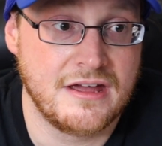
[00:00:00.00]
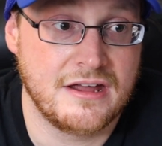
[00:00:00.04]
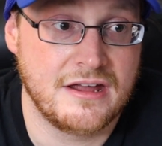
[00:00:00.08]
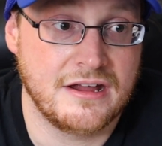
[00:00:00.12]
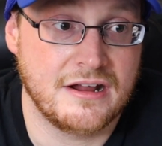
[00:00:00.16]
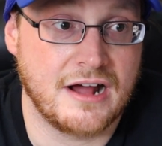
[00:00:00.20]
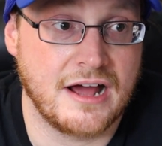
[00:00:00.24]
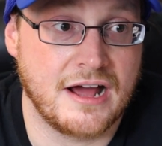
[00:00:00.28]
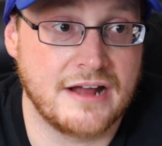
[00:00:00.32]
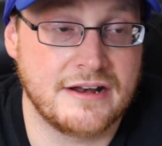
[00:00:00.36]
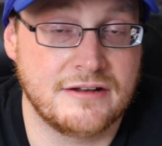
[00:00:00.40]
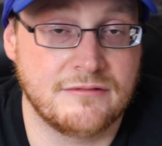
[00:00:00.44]

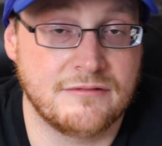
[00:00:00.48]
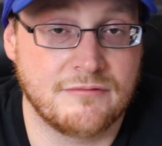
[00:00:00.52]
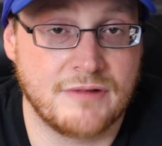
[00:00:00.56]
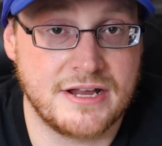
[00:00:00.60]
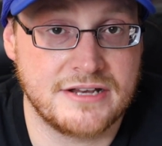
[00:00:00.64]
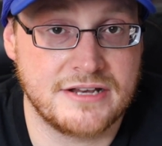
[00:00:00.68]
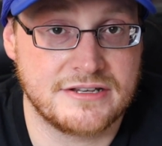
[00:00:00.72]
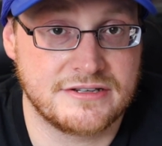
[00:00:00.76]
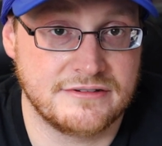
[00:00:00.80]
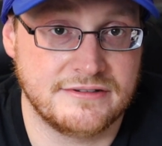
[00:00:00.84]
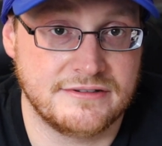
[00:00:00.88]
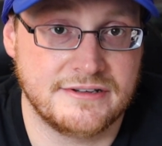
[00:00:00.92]
You know, I didn't
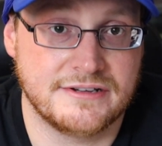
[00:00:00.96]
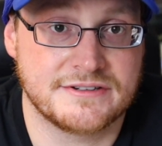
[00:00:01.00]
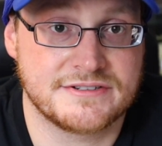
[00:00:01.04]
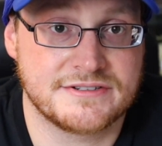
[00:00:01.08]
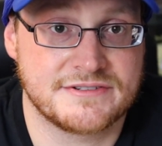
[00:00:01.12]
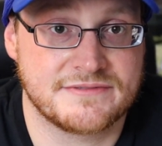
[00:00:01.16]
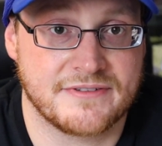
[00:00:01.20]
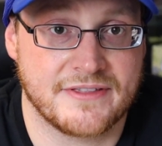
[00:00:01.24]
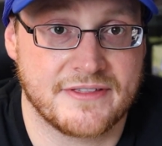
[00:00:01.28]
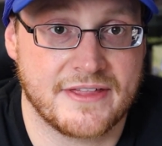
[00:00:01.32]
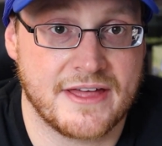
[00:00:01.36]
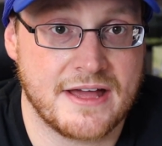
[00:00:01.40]
wait 2
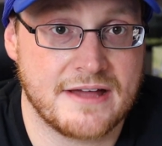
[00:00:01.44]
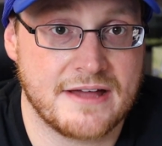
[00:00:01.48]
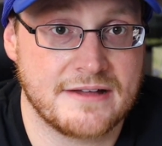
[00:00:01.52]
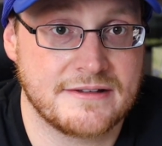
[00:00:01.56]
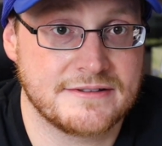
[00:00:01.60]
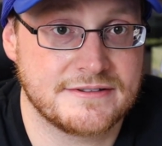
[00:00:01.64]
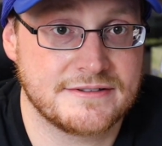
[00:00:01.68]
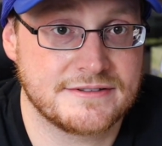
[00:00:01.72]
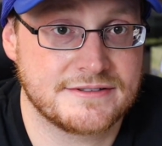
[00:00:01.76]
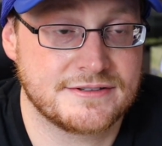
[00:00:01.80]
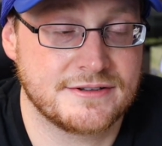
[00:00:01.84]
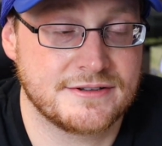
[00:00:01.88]
years for that.
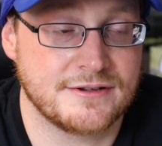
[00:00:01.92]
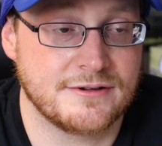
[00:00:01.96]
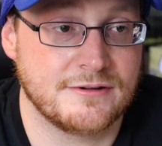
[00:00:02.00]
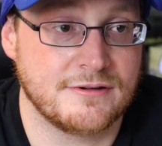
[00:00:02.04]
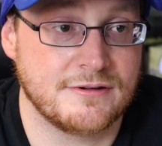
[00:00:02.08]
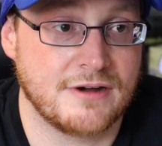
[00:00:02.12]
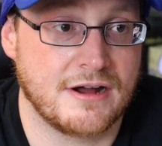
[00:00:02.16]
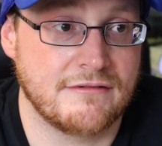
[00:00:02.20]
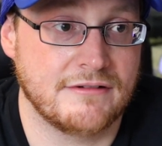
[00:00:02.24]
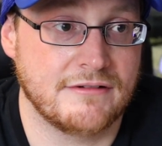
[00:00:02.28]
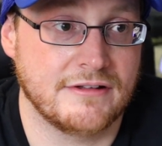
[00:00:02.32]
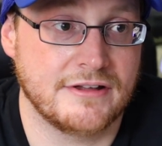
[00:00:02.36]

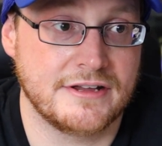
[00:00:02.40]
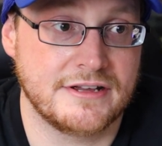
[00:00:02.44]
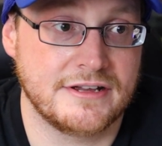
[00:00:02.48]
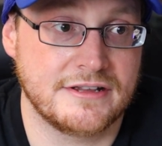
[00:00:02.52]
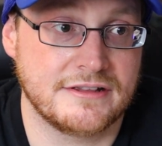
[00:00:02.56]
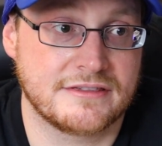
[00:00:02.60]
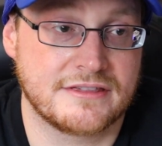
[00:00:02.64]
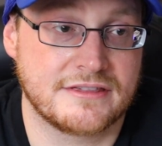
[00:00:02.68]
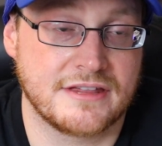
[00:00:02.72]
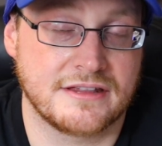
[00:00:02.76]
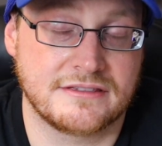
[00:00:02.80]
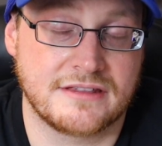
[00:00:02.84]
So I really
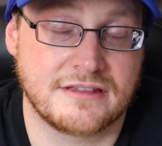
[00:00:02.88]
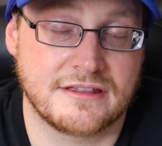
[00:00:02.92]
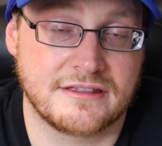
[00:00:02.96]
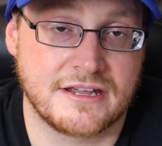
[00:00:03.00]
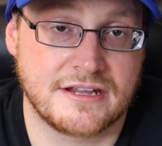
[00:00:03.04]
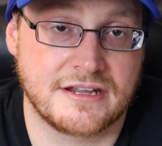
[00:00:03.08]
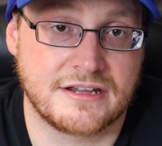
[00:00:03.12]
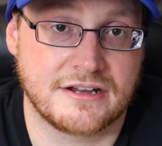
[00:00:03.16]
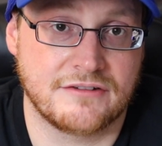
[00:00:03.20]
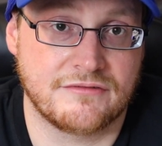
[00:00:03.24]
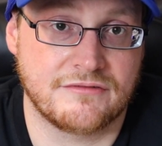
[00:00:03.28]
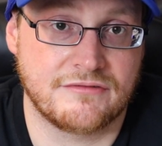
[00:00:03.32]
think that
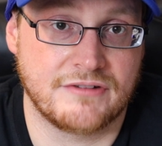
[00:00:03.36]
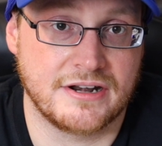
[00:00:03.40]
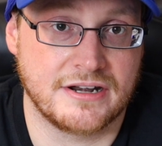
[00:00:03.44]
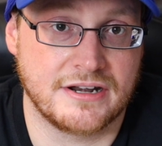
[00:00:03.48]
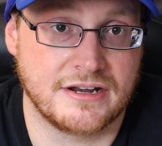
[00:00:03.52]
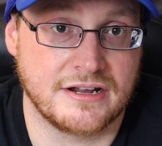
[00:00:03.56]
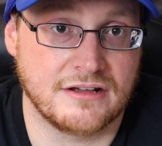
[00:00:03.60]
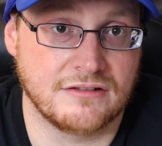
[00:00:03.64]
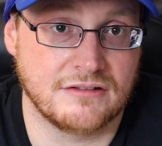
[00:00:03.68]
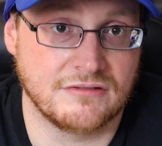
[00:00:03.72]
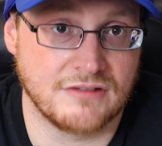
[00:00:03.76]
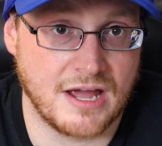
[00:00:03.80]
they could have
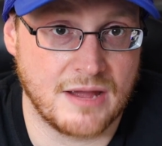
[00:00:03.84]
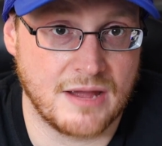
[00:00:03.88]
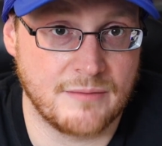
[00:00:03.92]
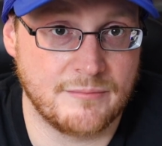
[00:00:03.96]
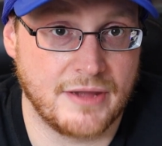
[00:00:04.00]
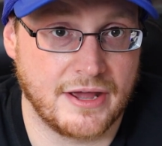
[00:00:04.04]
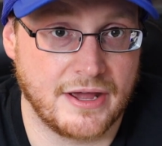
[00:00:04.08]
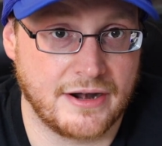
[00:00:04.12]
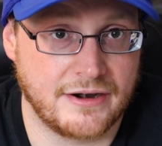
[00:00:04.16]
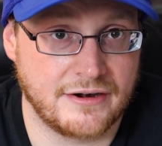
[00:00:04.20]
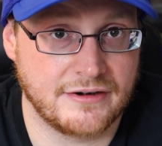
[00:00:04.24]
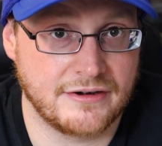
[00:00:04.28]
written it a lot
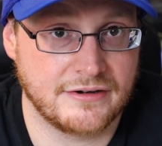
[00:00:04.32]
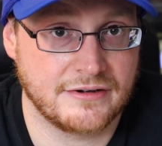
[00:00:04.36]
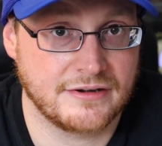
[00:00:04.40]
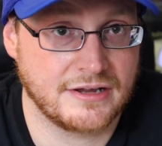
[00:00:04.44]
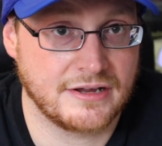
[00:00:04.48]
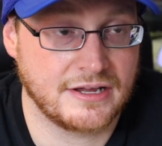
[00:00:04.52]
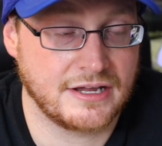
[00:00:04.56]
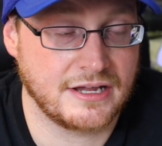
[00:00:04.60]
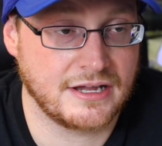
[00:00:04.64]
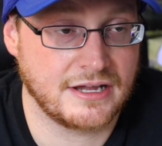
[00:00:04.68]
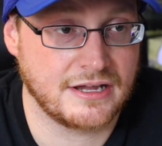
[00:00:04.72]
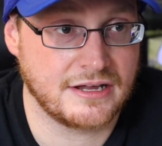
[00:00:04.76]
better,
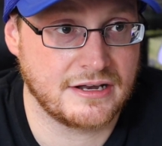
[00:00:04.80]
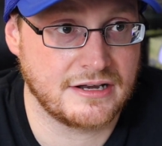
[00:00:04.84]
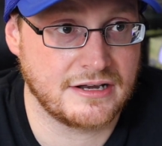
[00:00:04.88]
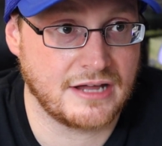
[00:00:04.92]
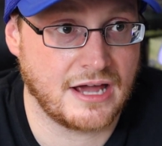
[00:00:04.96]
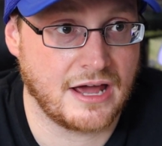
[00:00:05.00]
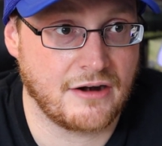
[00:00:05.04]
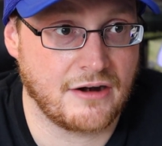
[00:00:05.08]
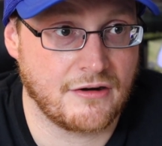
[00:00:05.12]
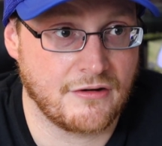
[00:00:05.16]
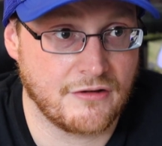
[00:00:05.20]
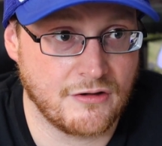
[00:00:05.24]
and
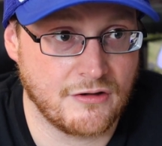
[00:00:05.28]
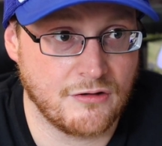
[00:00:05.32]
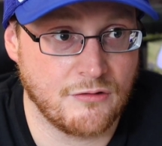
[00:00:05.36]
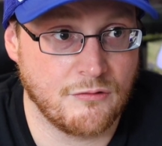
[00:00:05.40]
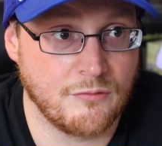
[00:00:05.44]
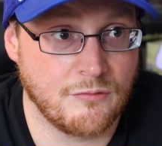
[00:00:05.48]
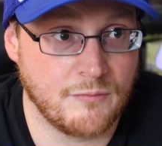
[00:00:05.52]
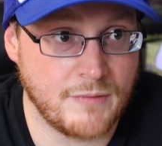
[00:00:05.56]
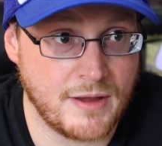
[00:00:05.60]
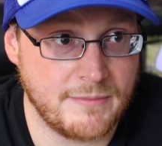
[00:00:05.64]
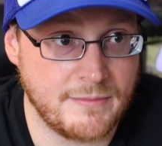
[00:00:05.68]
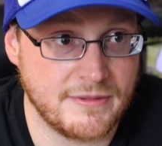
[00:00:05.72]
I don't
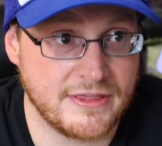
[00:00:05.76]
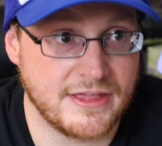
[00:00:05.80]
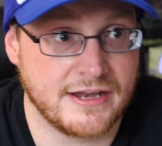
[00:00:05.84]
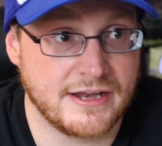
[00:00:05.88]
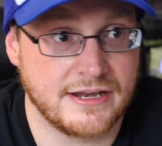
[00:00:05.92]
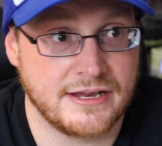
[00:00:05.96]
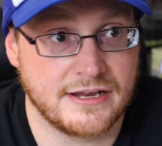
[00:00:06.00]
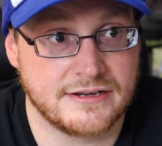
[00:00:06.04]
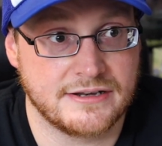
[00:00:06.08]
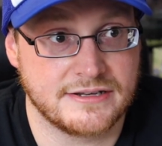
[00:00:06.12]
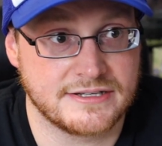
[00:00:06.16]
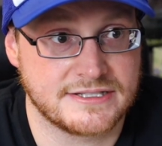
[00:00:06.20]
know, maybe they
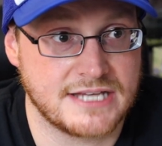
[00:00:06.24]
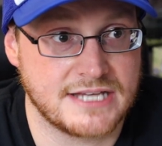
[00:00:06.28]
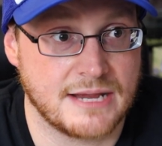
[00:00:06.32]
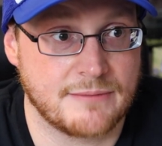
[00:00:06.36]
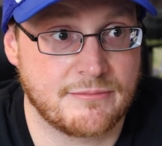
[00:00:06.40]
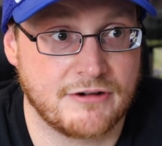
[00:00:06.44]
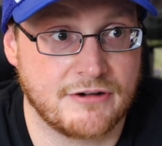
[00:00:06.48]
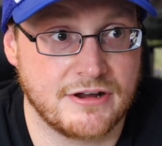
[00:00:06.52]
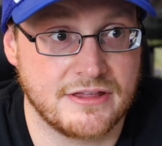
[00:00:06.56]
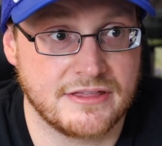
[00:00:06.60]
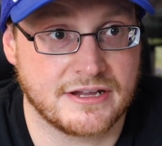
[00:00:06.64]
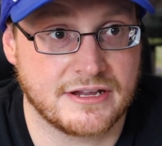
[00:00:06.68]
needed to
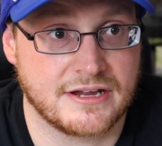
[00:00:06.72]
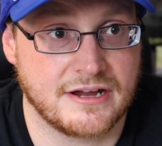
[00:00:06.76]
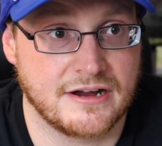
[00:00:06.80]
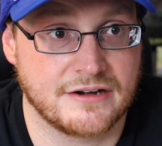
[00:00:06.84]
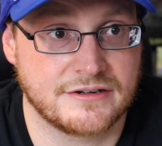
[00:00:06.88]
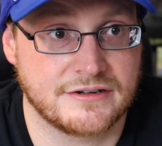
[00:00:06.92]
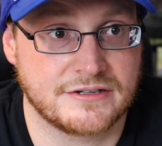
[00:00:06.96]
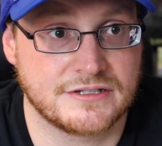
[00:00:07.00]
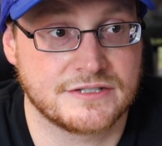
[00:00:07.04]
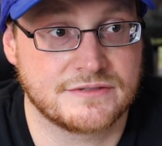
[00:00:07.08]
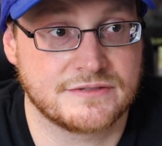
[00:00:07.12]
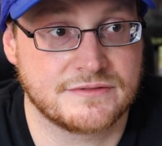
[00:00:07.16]
separate the
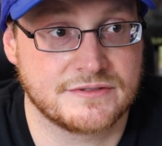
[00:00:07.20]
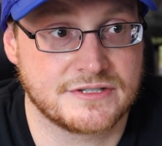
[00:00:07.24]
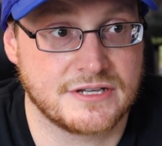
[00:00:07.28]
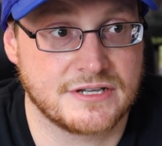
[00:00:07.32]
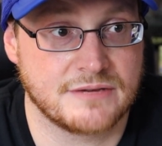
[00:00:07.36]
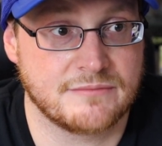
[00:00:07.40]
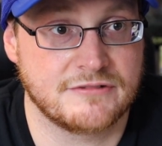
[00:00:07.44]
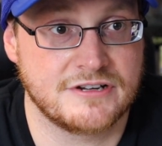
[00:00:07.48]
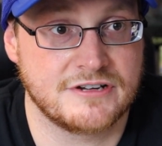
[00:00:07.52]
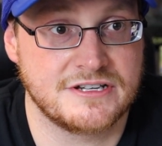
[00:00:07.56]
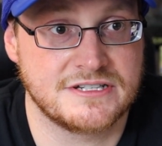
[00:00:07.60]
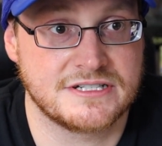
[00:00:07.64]
characters for
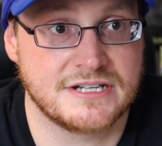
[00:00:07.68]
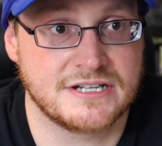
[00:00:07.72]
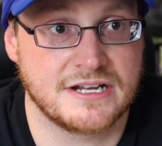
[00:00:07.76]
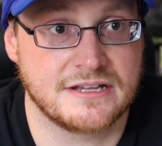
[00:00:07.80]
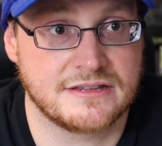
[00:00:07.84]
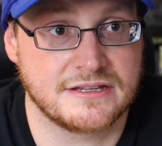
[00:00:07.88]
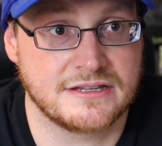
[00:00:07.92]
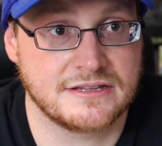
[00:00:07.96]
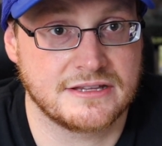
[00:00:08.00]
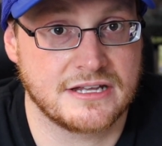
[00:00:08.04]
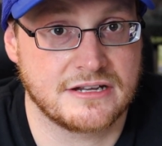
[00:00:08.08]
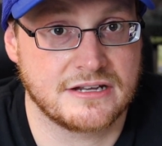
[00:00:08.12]
some reason. I
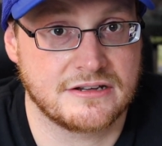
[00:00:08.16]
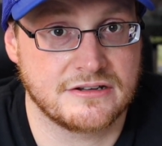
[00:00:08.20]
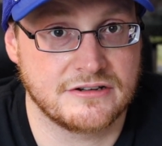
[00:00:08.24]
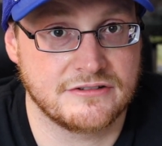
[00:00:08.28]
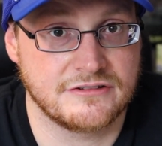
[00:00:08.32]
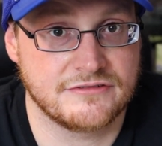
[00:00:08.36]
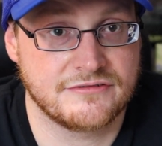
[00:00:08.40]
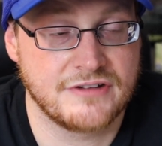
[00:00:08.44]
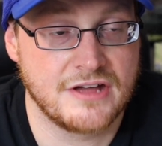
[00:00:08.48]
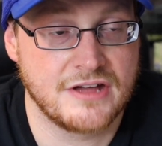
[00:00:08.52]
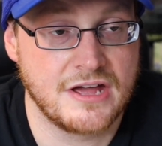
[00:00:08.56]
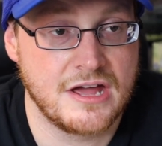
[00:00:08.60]
think they could
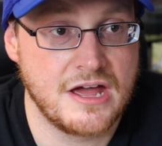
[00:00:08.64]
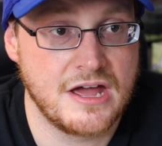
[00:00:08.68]
have